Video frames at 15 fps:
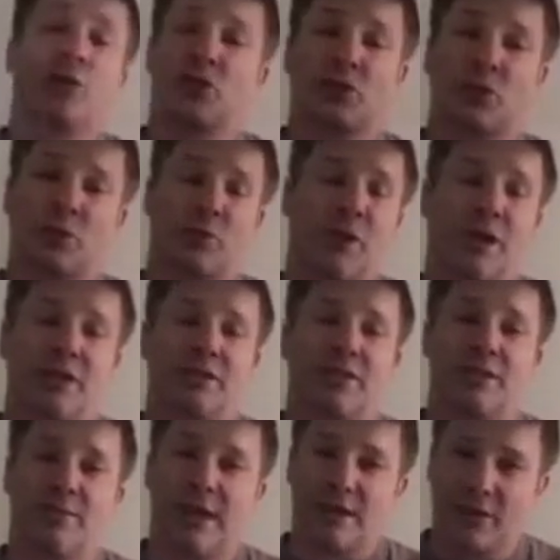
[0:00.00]
or a short box,
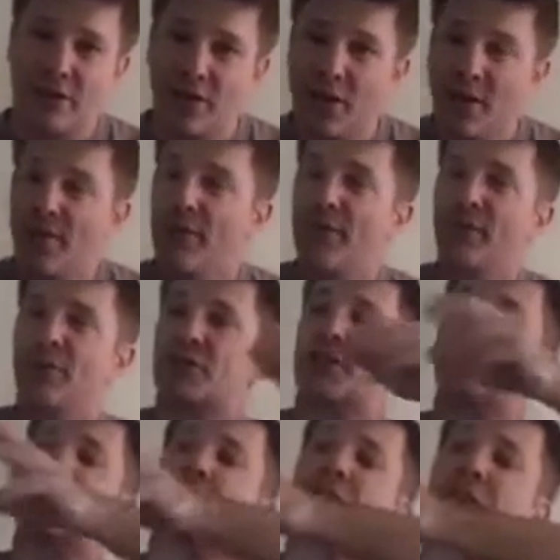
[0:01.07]
doesn't matter. First
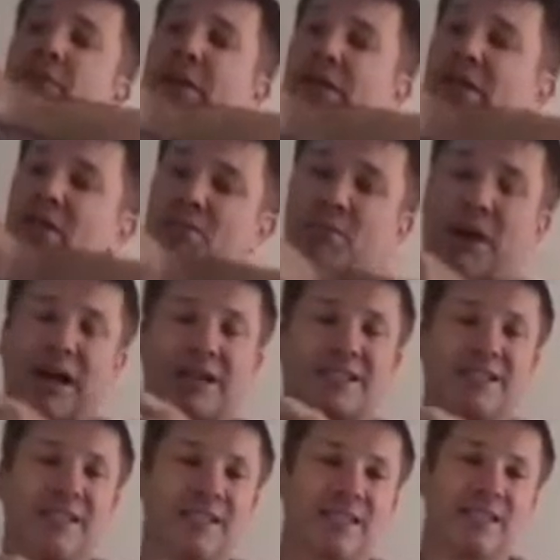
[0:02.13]
thing you notice about this
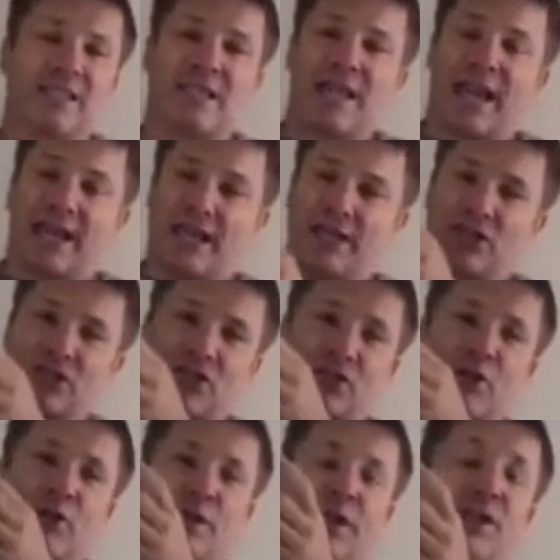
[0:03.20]
box is it's thick, it's
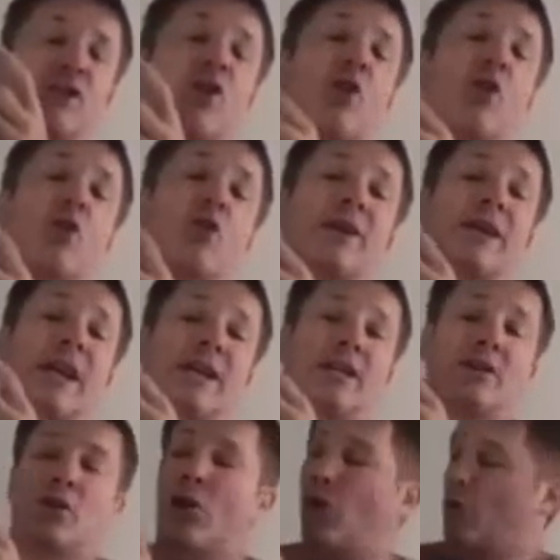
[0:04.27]
sturdy, it's
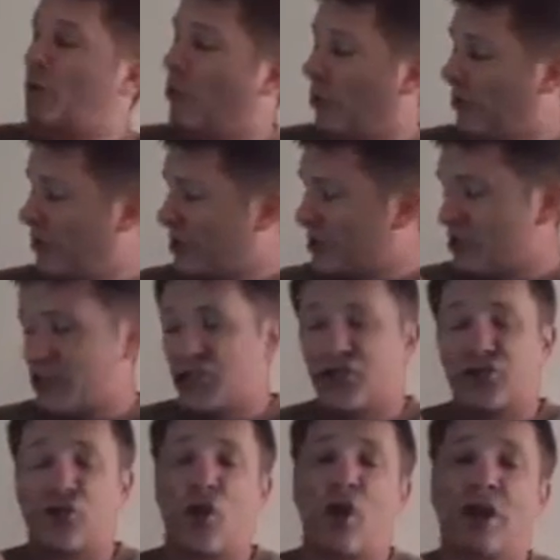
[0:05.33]
corrugated cardboard. This is
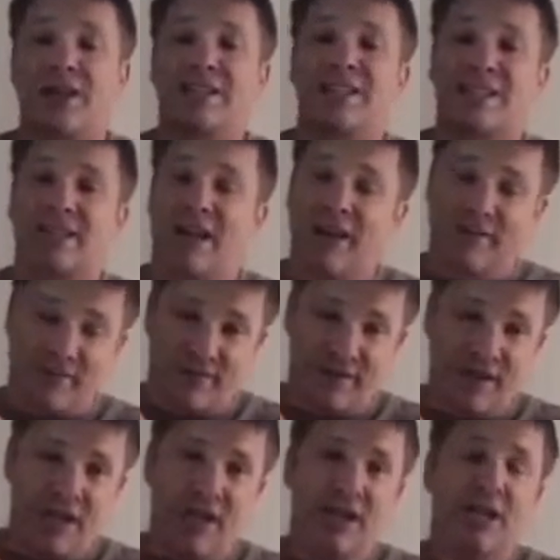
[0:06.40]
strong stuff.
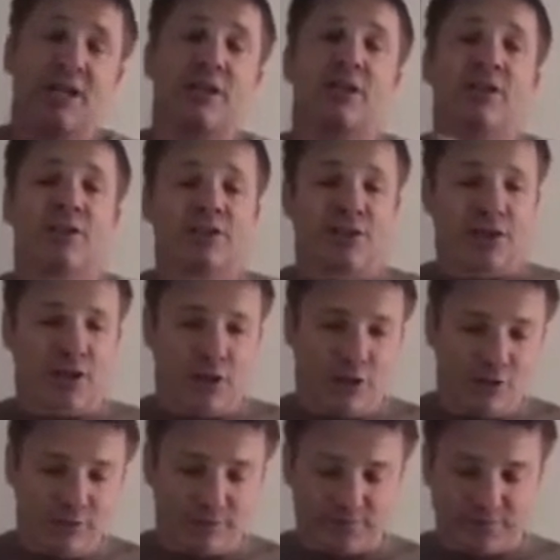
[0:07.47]

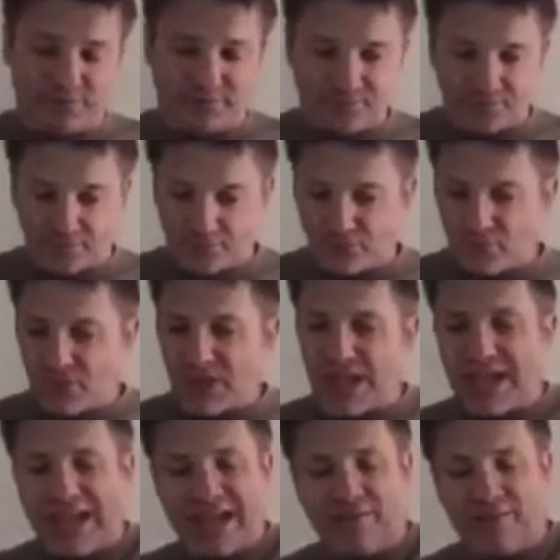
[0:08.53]
So
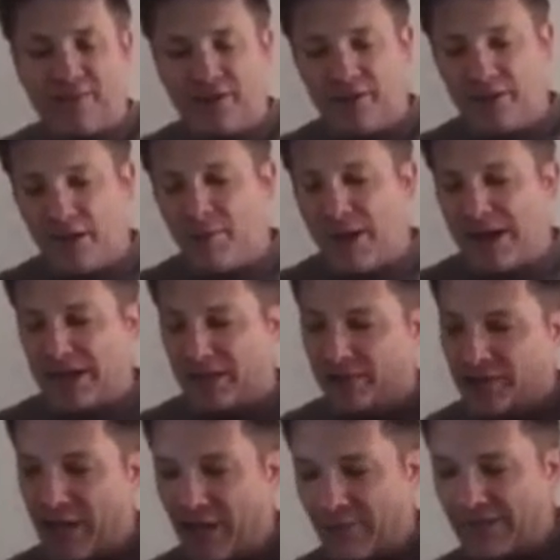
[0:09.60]
I have here a pile
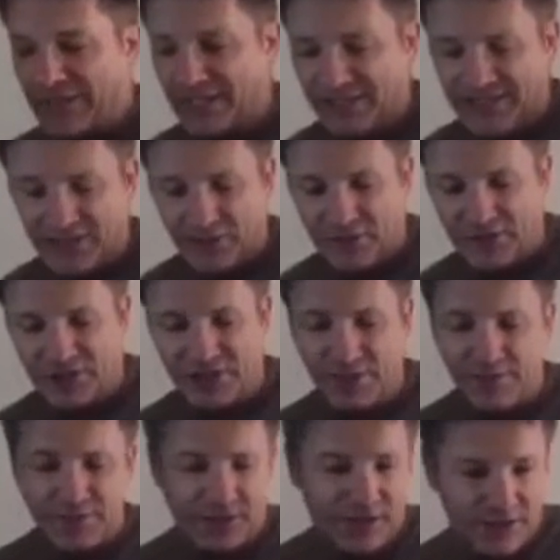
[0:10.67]
of comics that needs to be
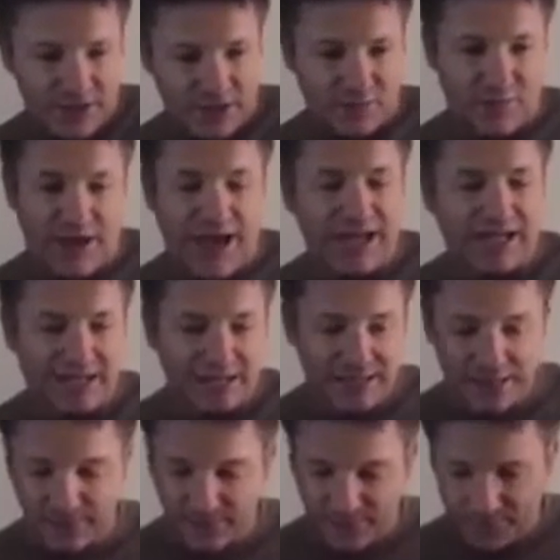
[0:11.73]
shipped in this
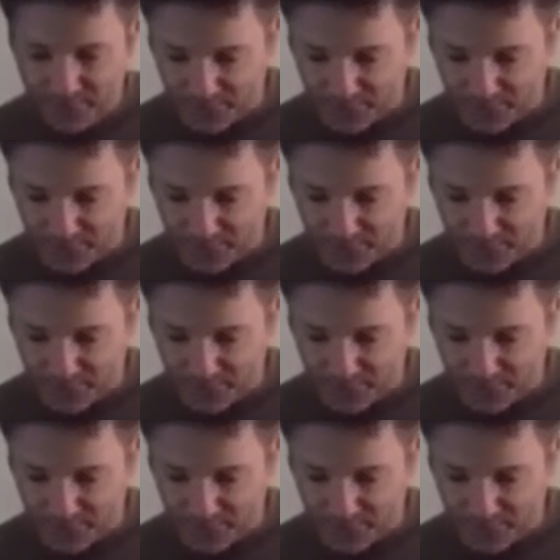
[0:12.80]
box.